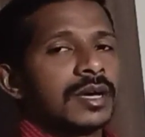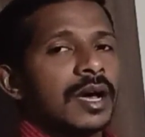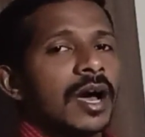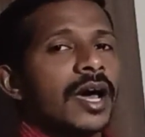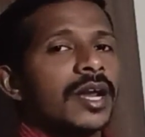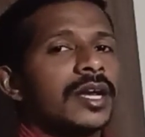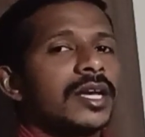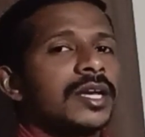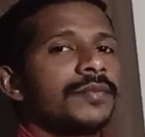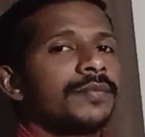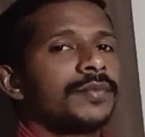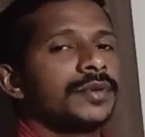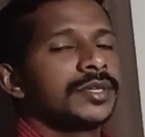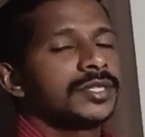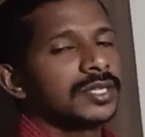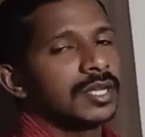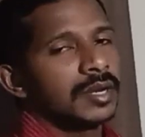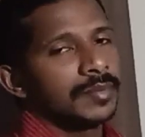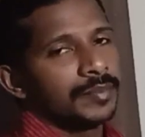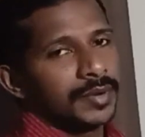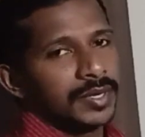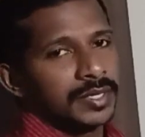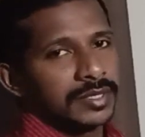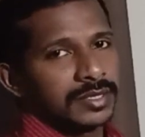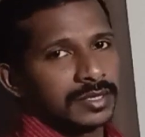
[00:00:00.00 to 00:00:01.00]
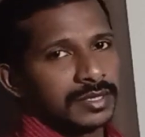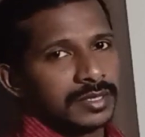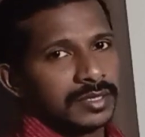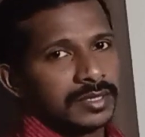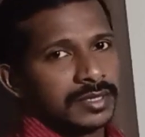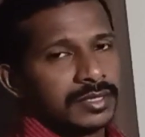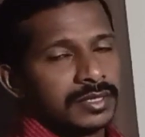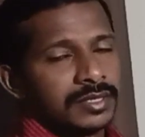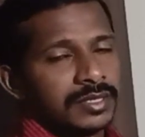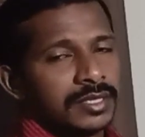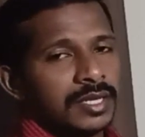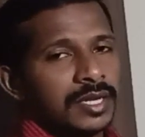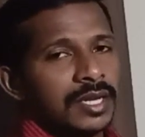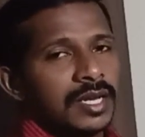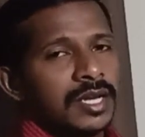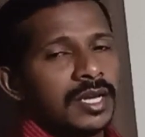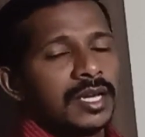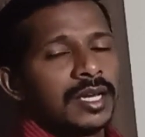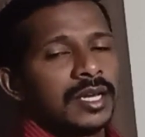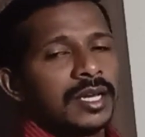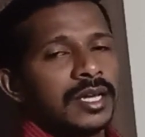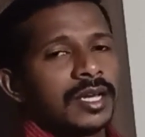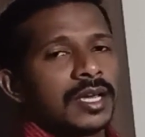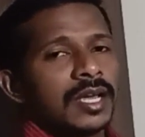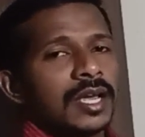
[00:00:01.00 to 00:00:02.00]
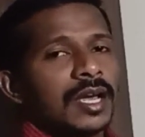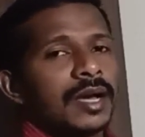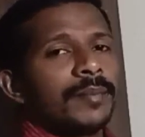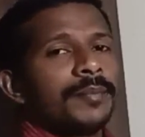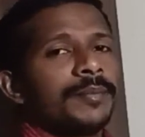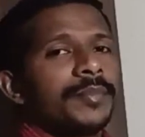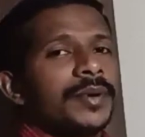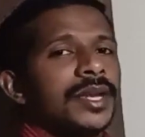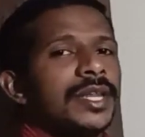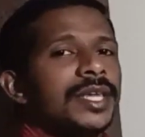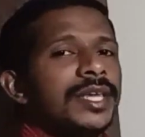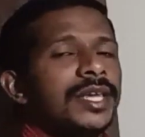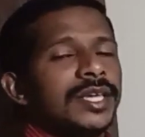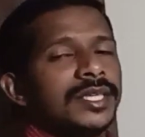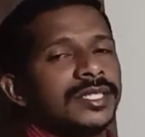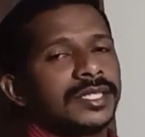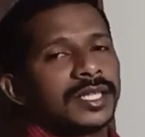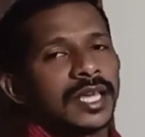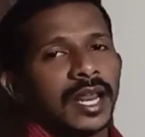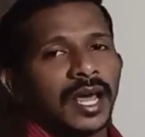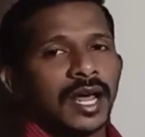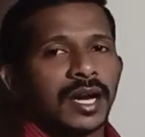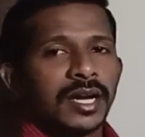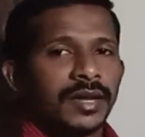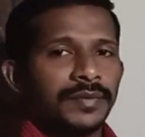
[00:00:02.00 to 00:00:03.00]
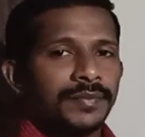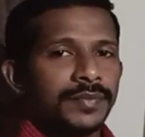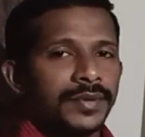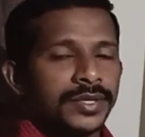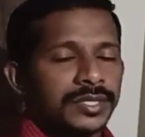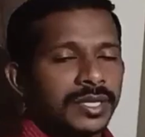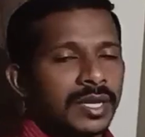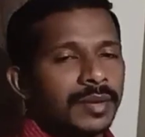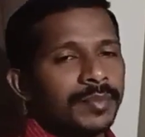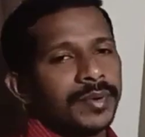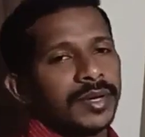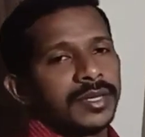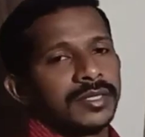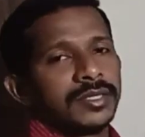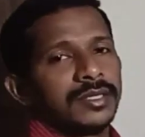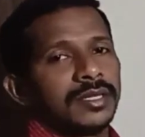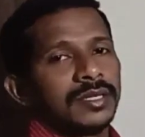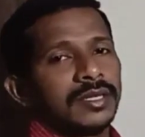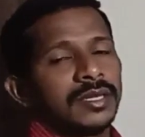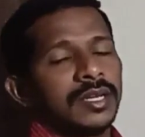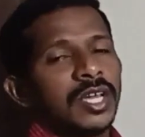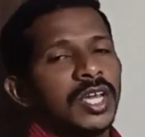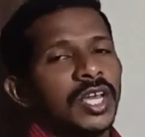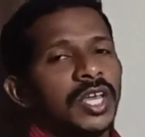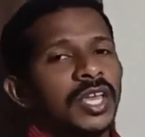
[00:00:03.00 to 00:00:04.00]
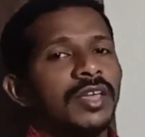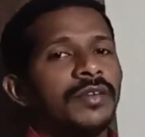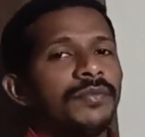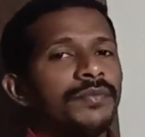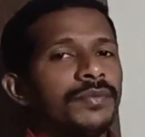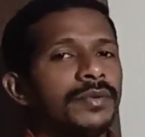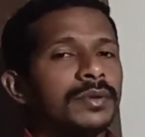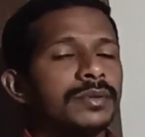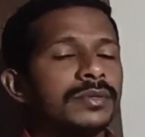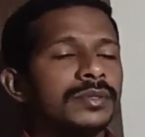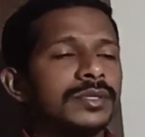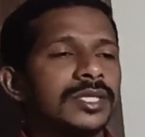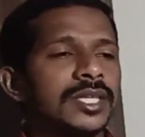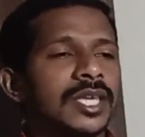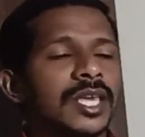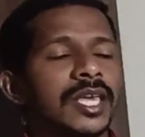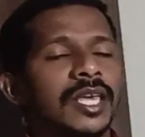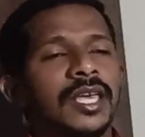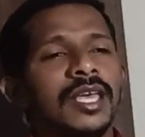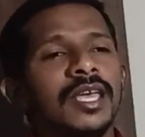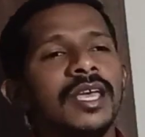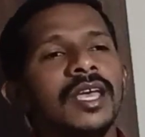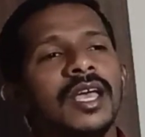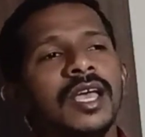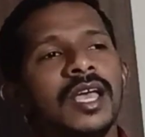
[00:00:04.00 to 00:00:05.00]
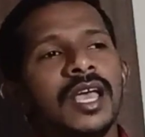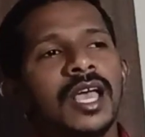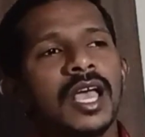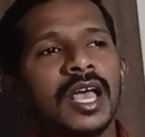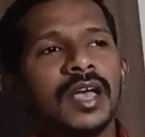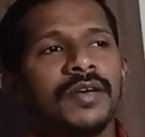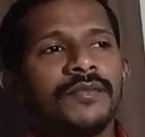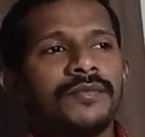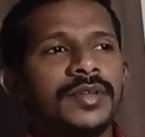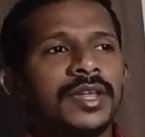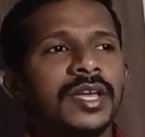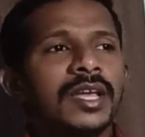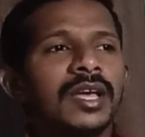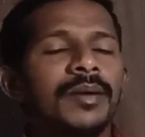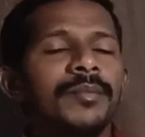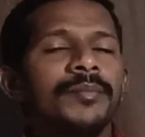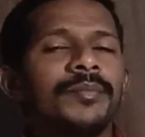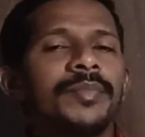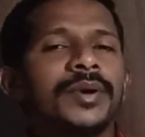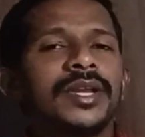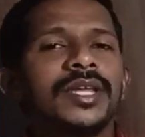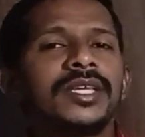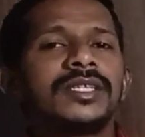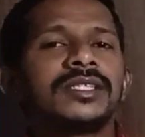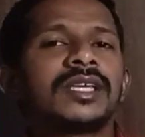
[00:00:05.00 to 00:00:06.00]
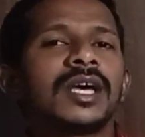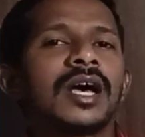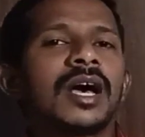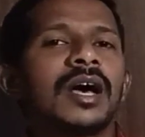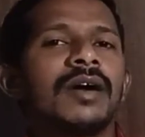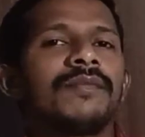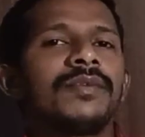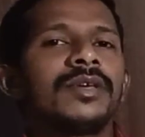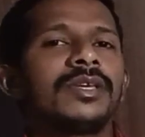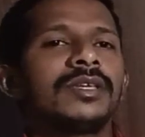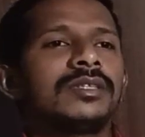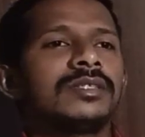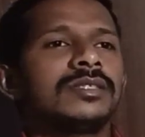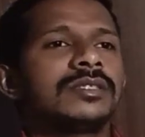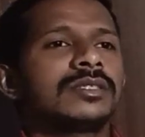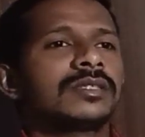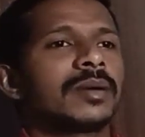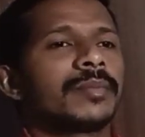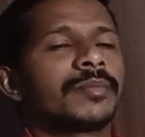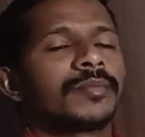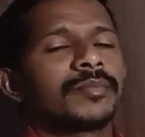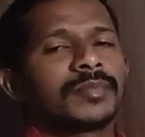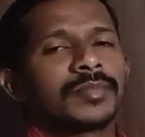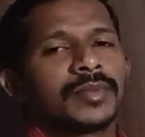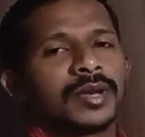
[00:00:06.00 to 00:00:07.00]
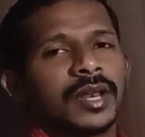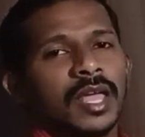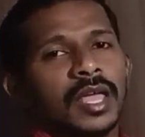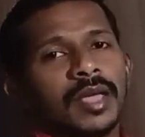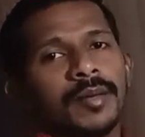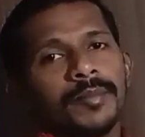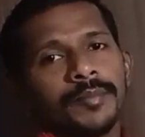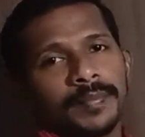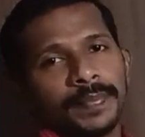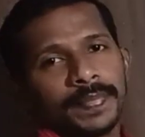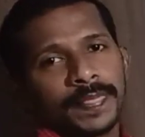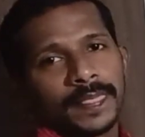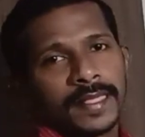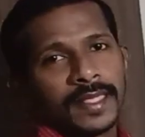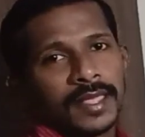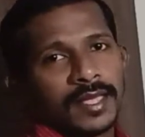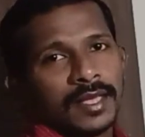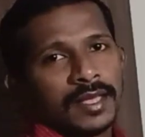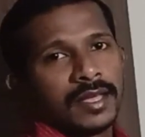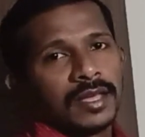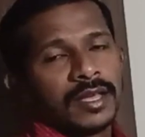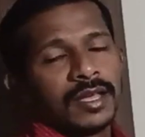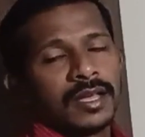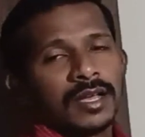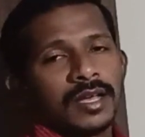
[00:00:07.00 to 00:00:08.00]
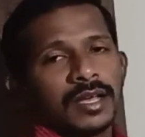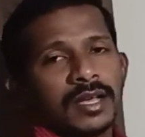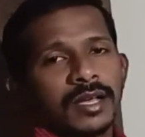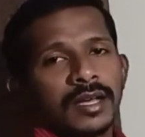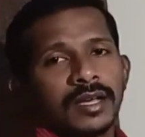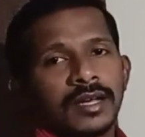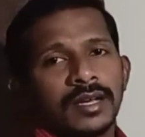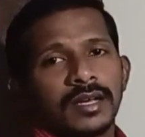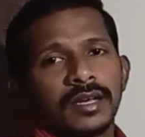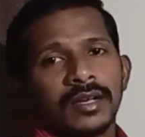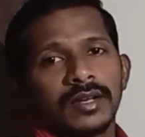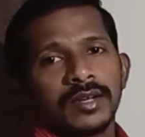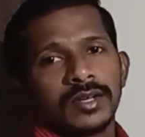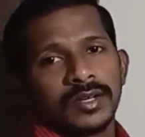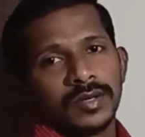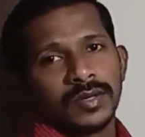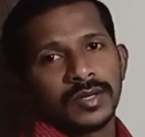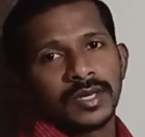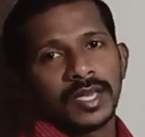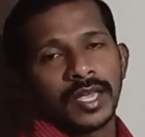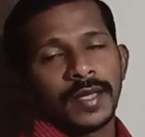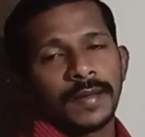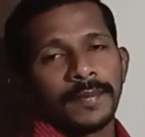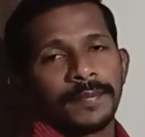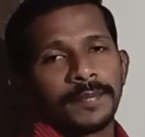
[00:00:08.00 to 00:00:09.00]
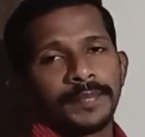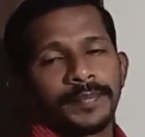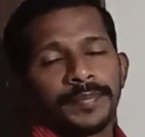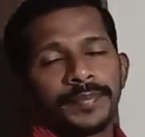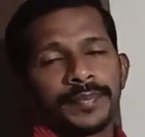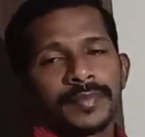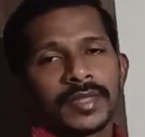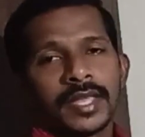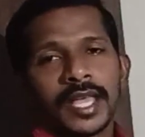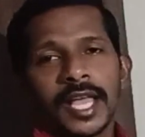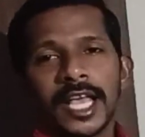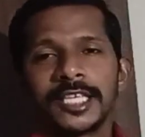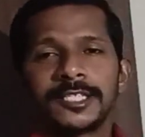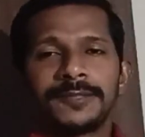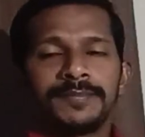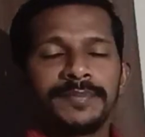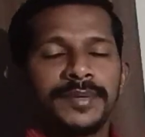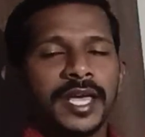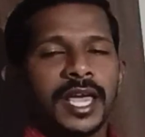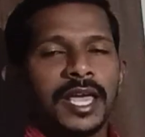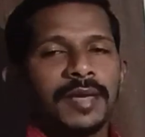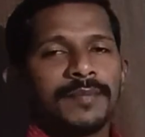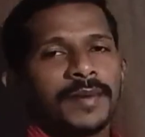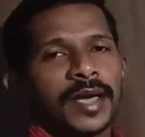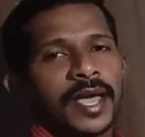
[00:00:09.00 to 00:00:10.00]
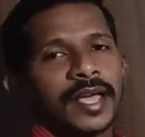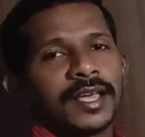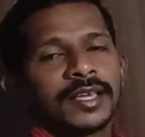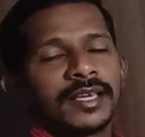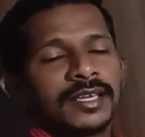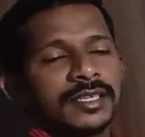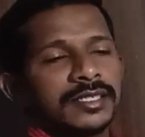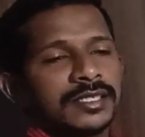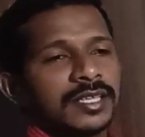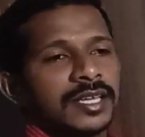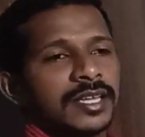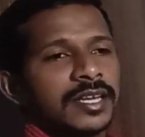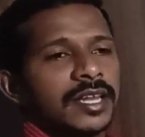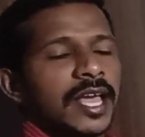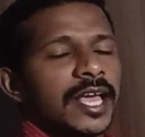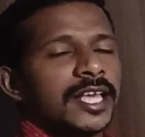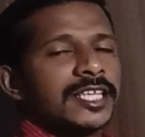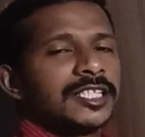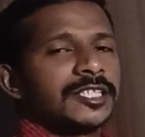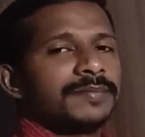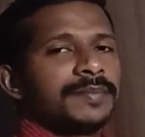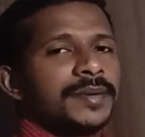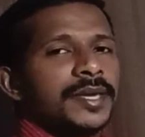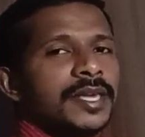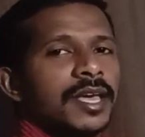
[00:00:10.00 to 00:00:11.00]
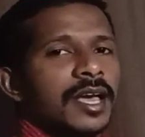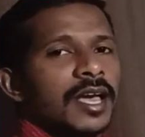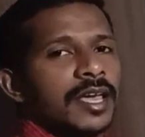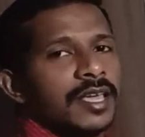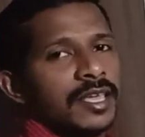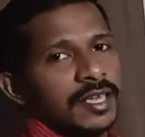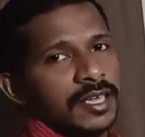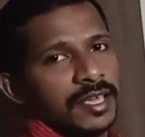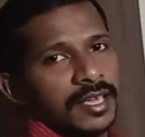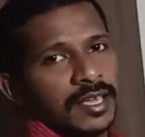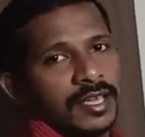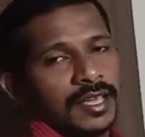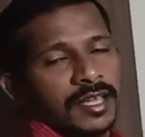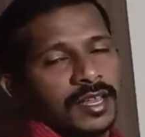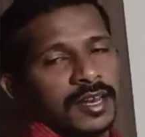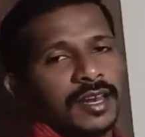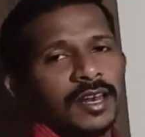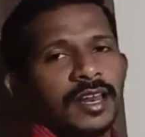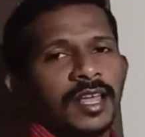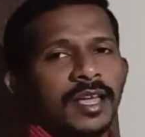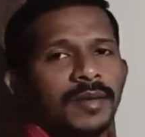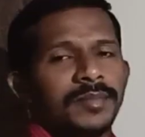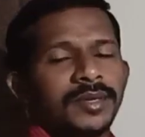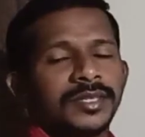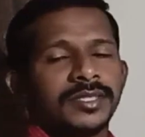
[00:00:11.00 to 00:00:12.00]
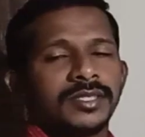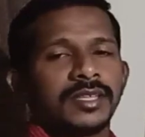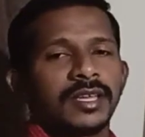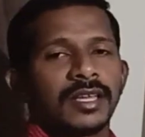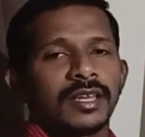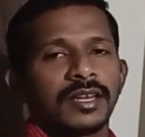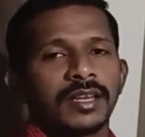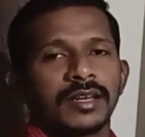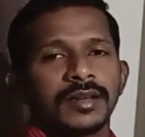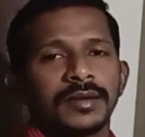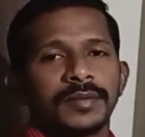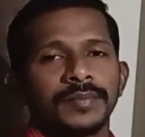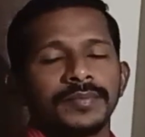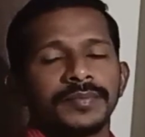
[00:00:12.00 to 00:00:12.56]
artificial person. Company is an artificial person. If you see, every company is having some name. Okay, SBI Bank is there. SBI name is there.